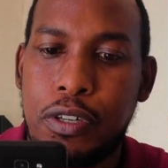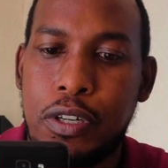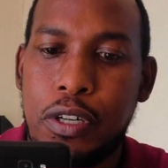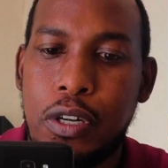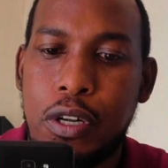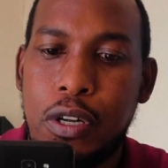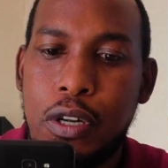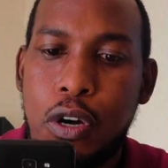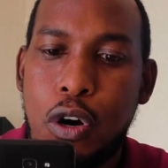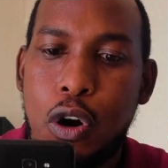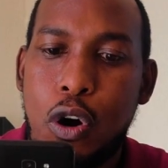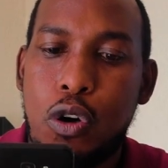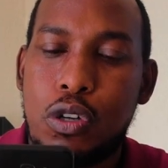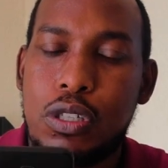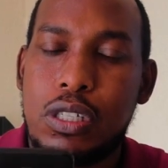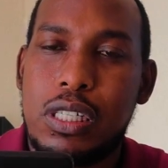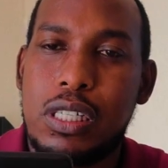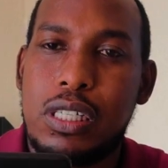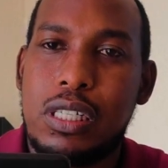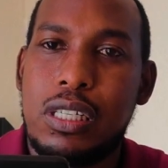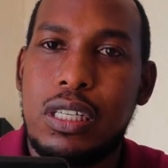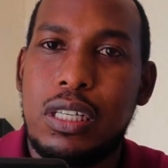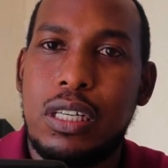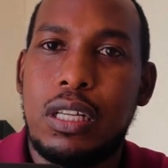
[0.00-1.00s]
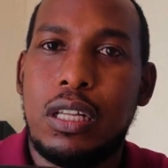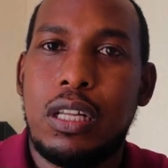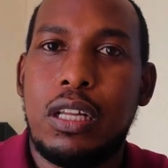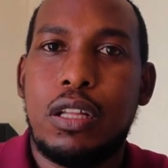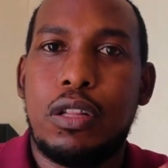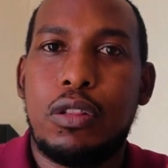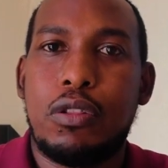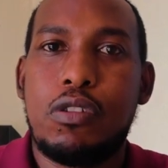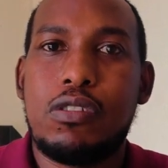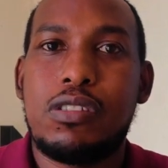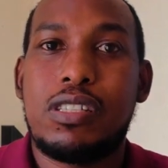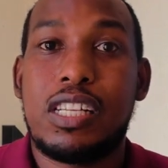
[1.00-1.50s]
of OTT.
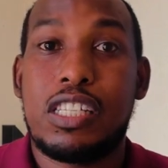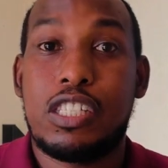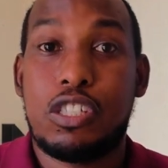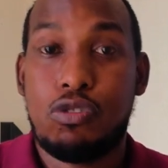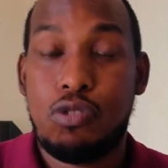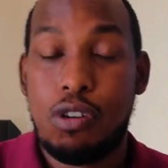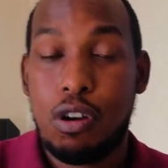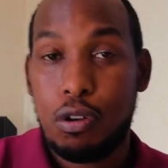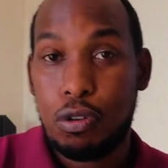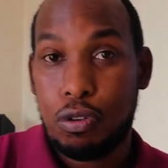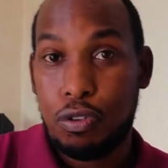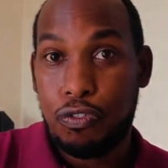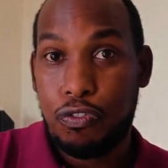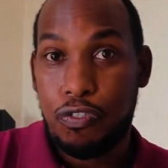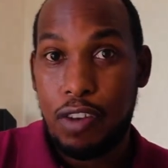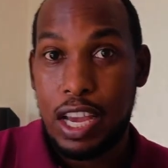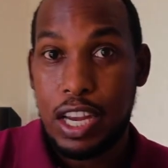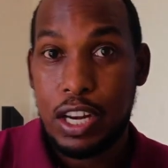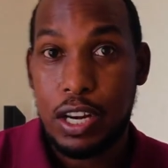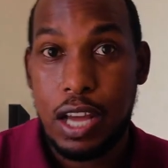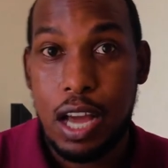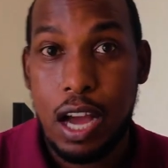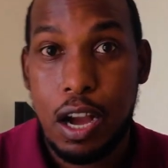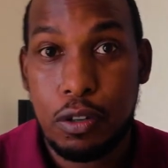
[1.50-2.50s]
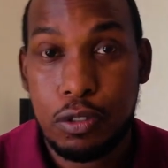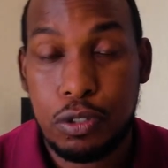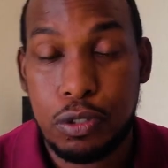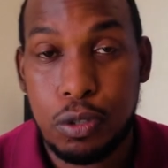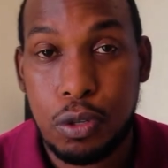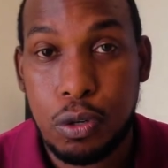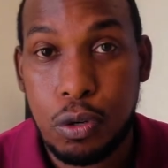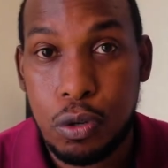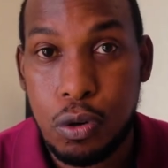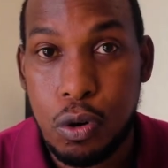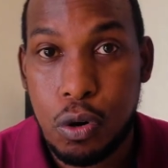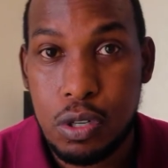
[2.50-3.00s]
Those that struggle to find how
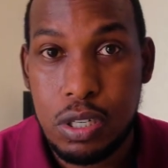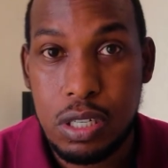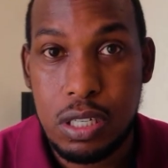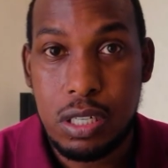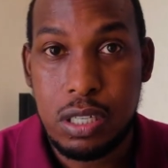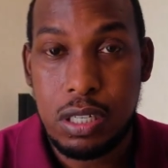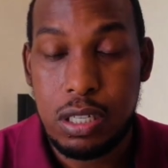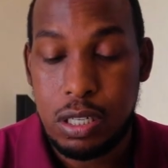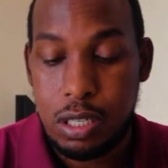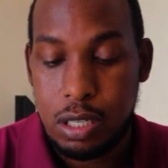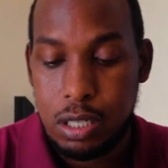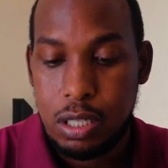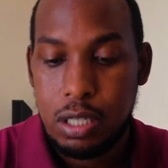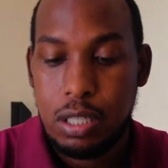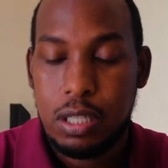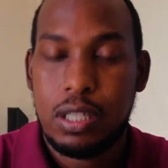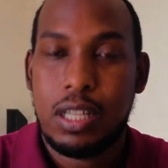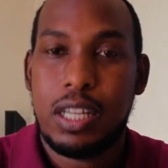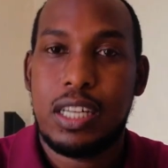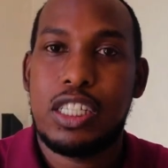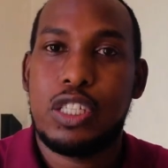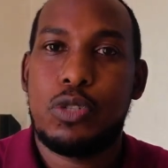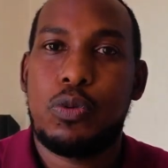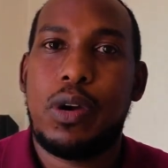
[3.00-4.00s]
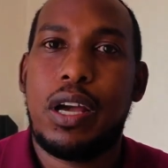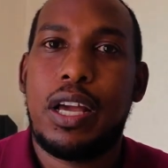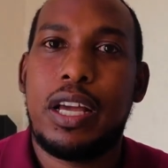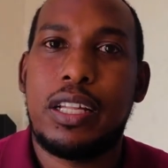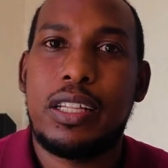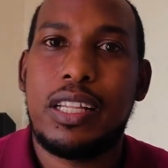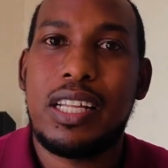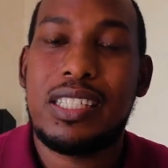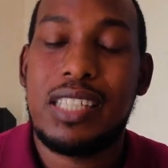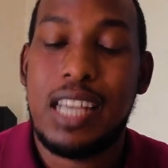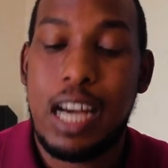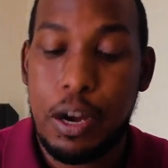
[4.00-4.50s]
to load OTT,
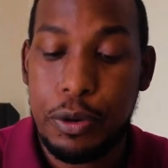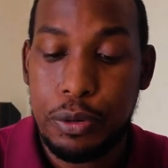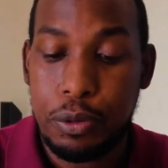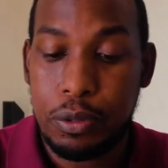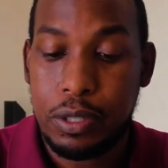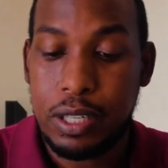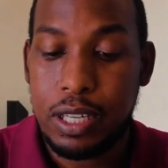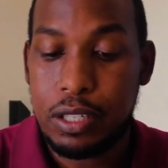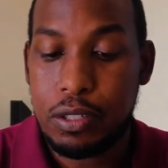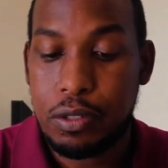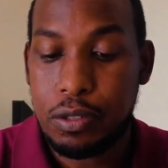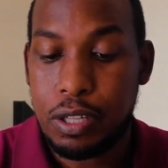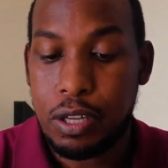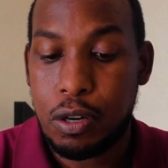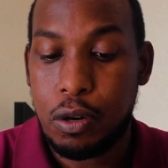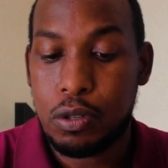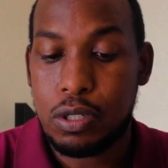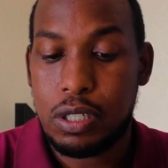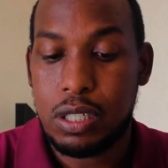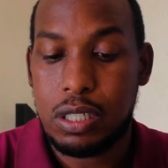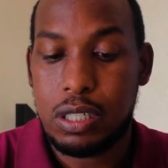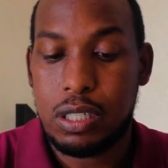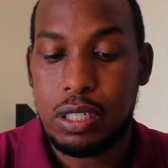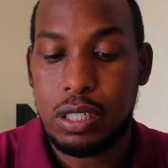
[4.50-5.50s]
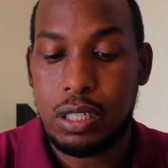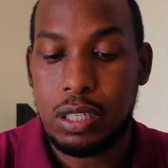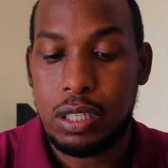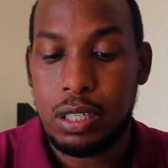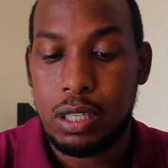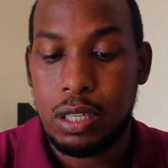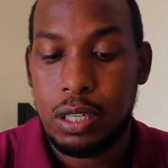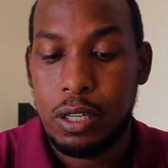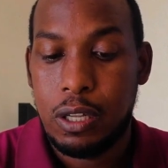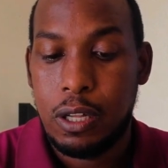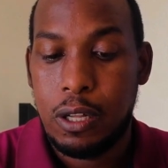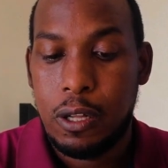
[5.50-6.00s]
that's how you'll get to the
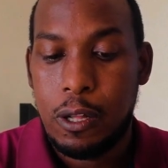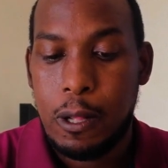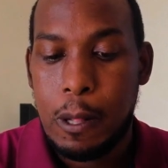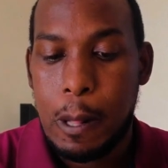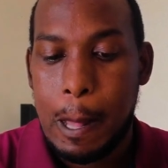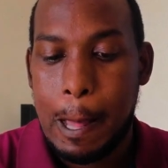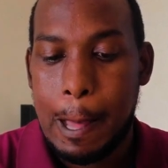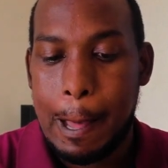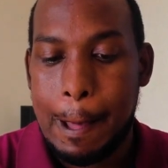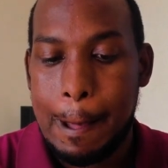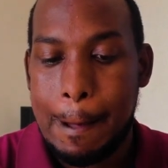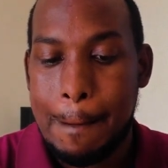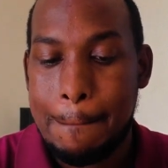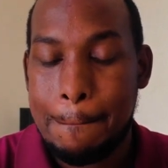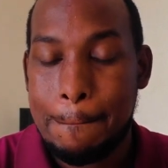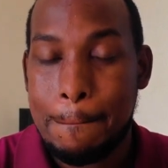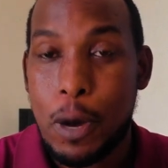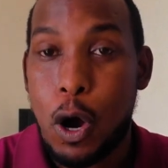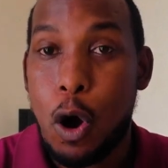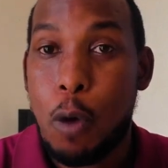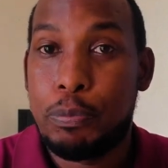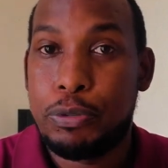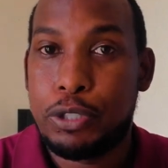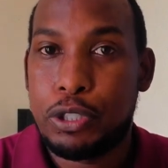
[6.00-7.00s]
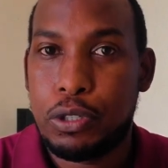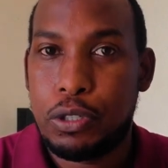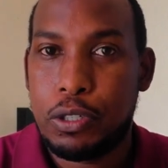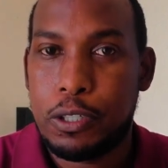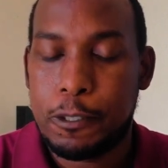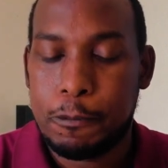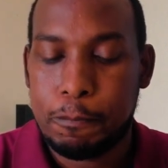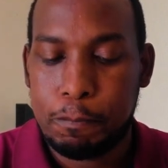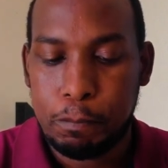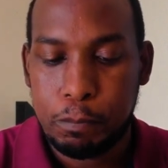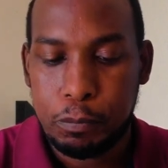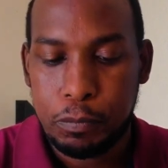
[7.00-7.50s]
OTT
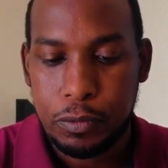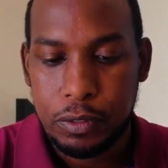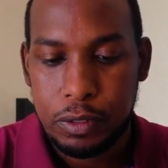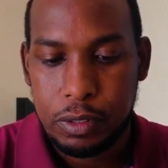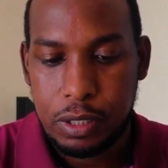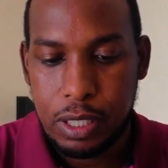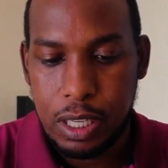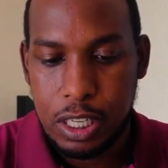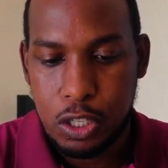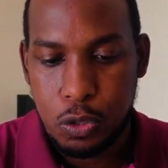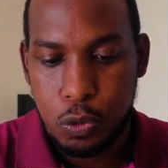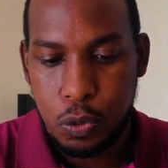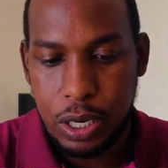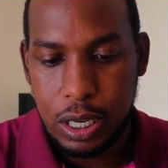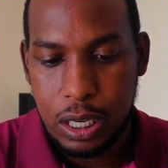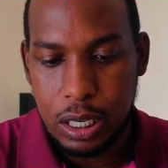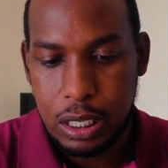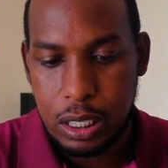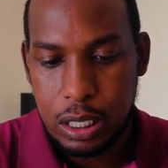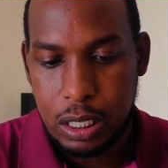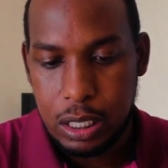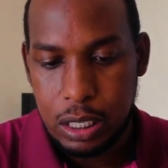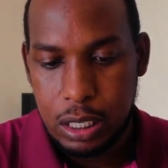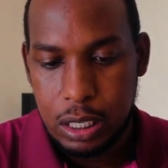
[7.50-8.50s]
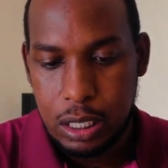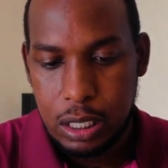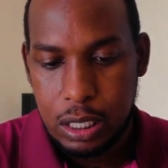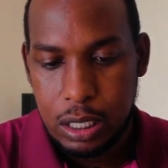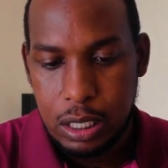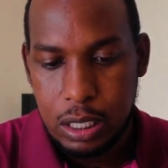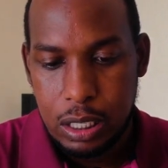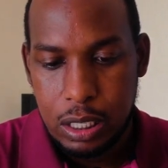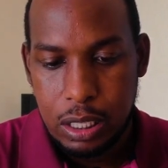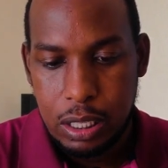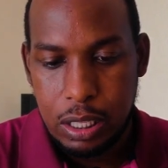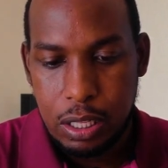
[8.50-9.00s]
option. There's weekly.
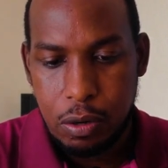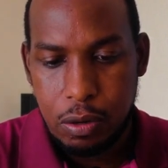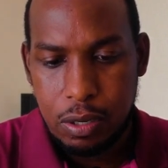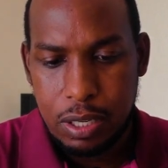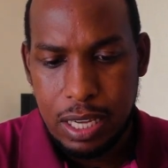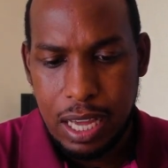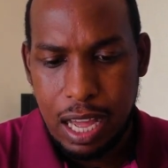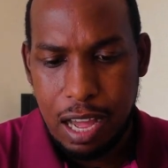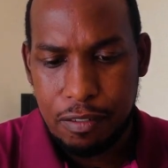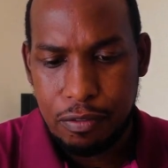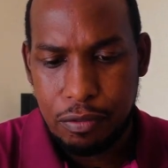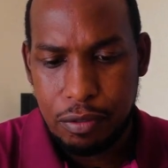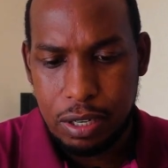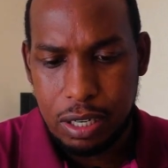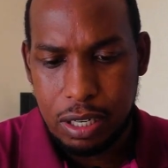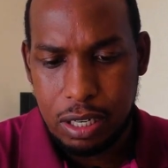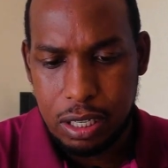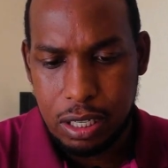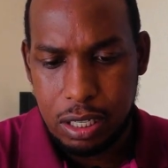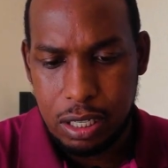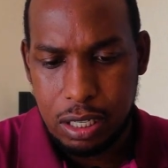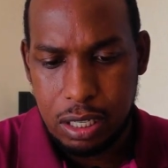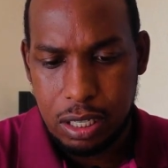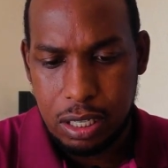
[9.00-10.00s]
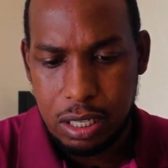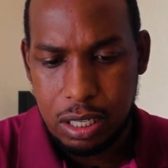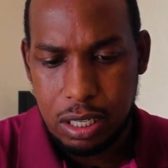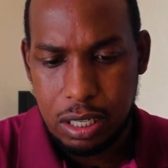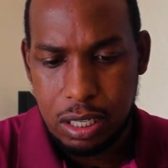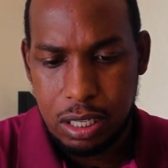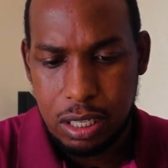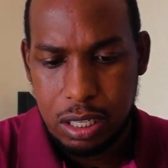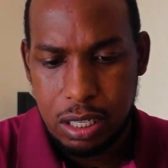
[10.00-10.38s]
They only have weekly.